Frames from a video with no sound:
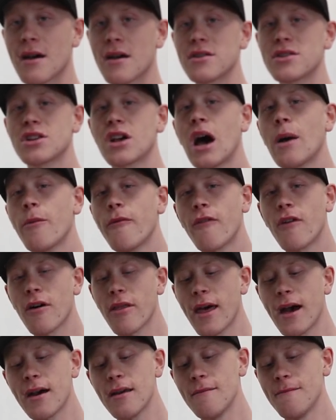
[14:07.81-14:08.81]
on top of all
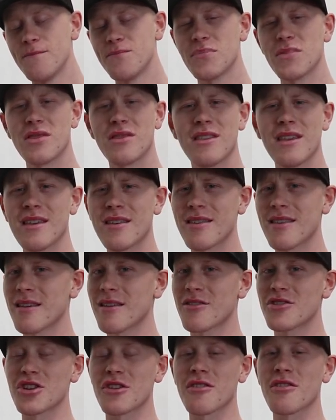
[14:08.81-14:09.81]
that, these
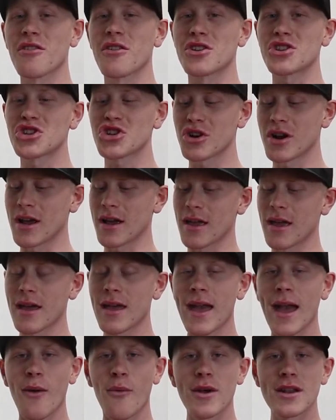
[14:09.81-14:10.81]
things just look trick.
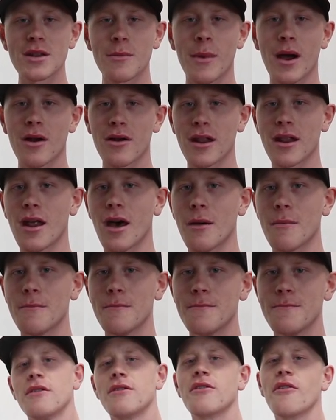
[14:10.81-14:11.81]
Can't wait to mount it up.
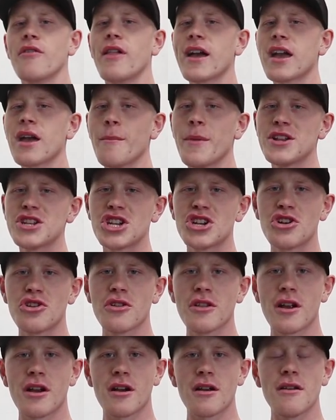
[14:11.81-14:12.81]
So like I mentioned
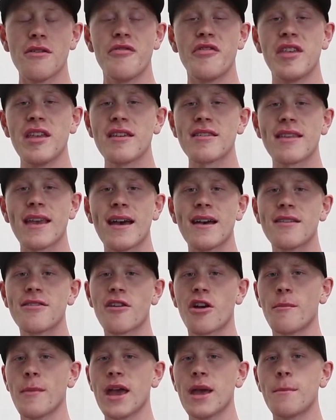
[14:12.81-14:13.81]
earlier, these heads
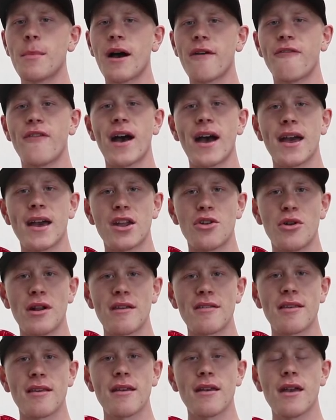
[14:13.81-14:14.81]
are made by Phathead
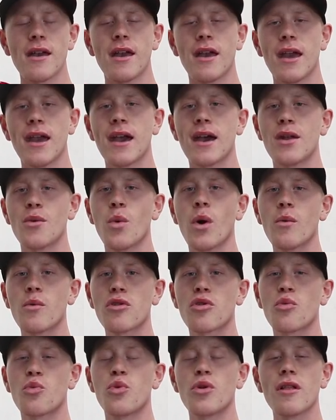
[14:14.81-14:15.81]
Racing and what
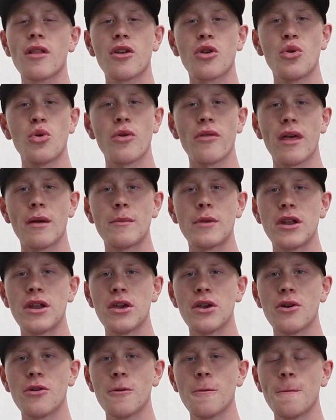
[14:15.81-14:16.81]
was really cool of them to
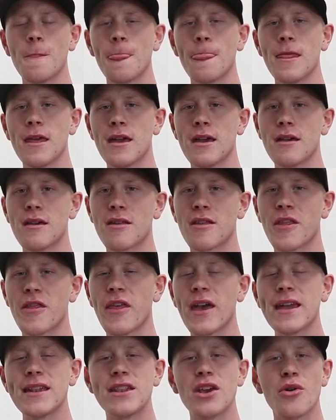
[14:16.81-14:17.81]
do is
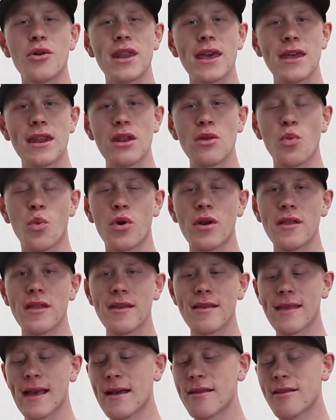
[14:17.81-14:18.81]
they donated one of
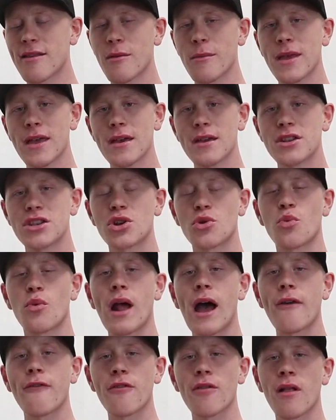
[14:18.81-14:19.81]
these heads to me to
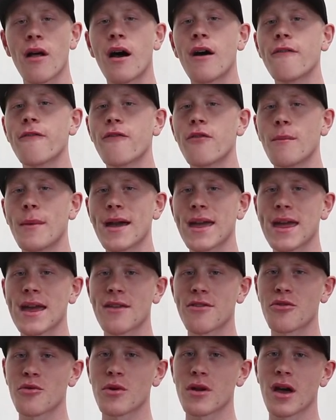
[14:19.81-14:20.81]
raffle off for my
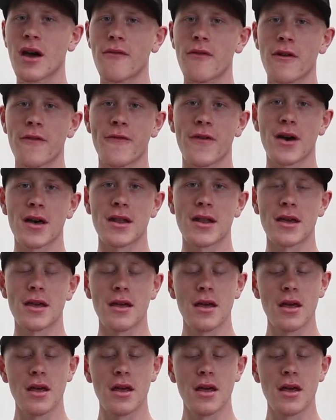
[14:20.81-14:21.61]
cancer recovery fund.